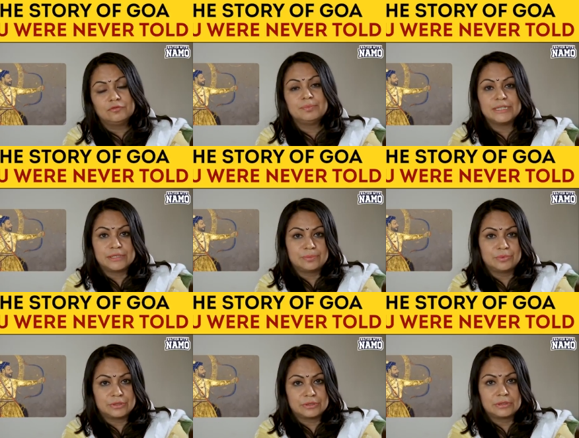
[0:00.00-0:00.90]
of
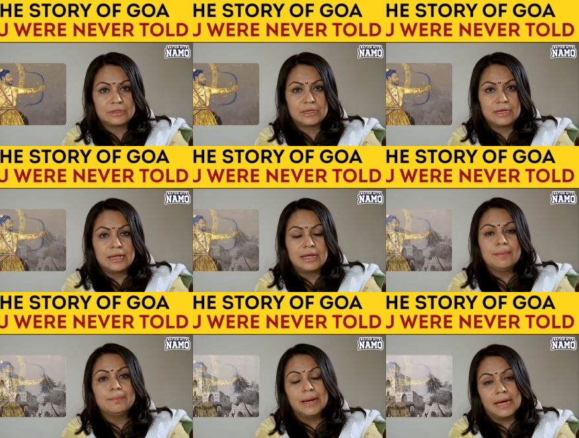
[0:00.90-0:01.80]
Bijapur.
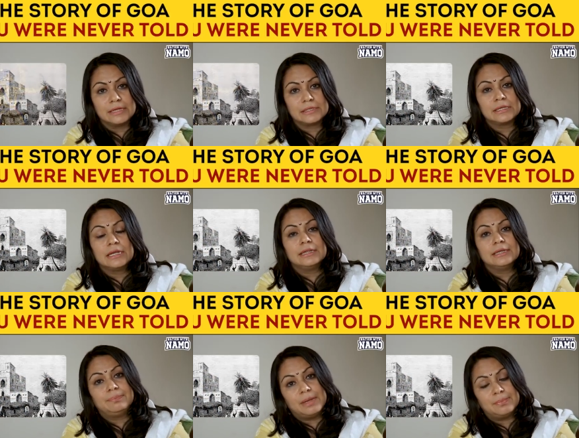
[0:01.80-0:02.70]
But
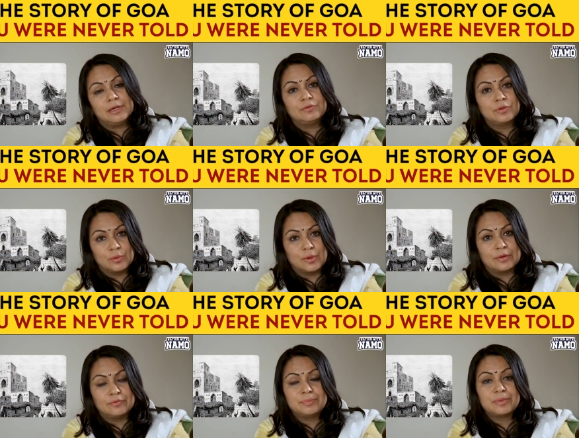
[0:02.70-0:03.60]
the people of
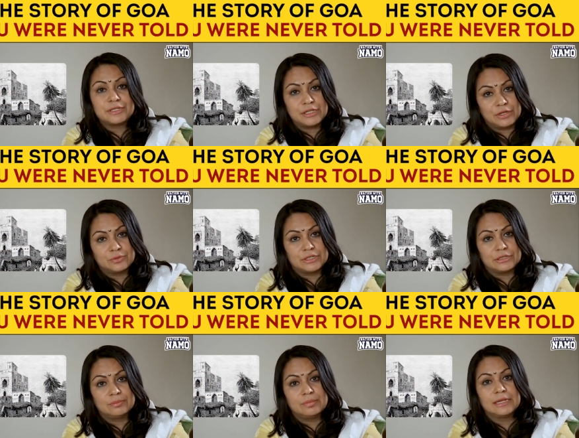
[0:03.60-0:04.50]
Goa were
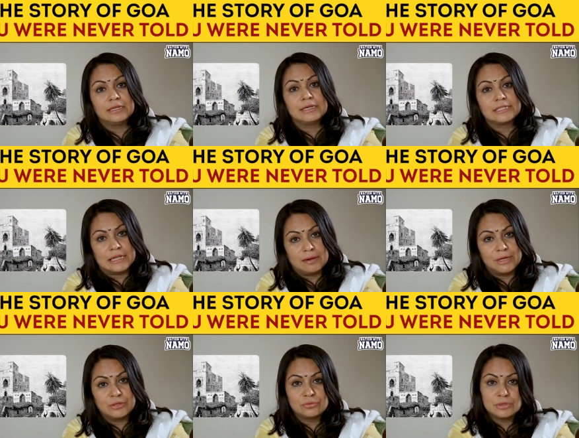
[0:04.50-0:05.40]
persecuted by the
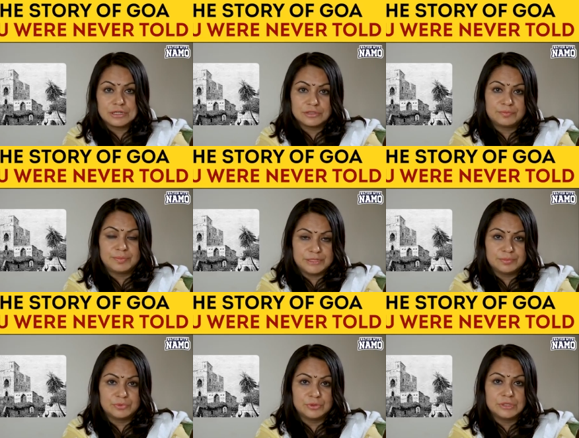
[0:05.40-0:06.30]
Islamic rulers of
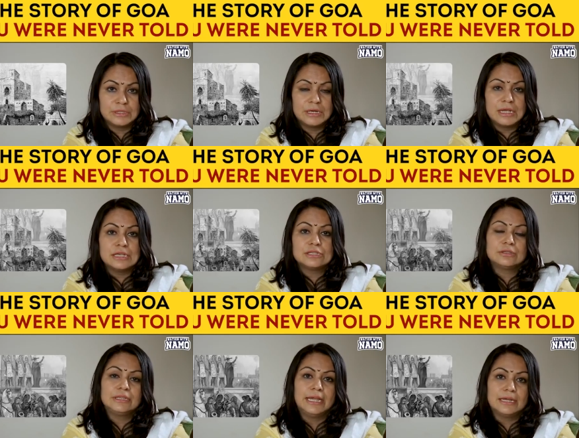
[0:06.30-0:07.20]
Bijapur.
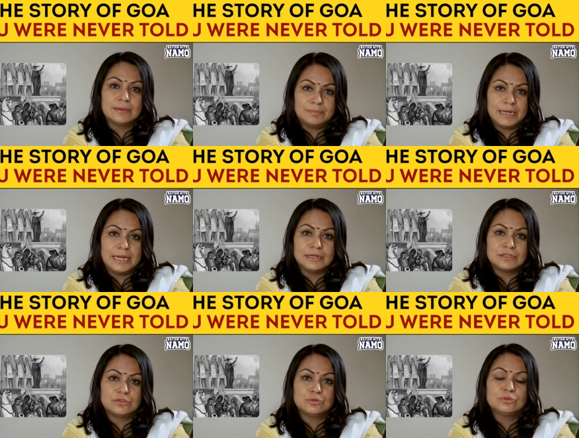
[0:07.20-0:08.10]
So they
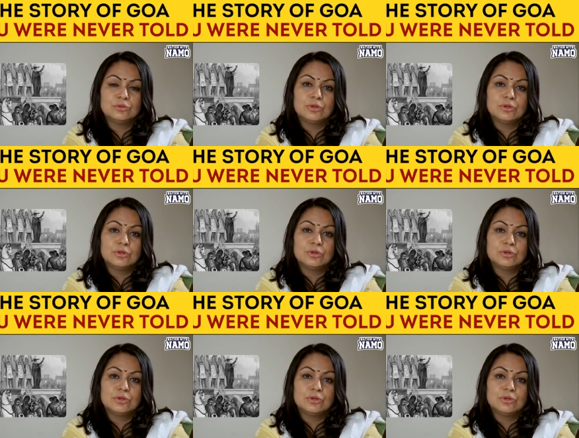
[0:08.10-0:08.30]
complained to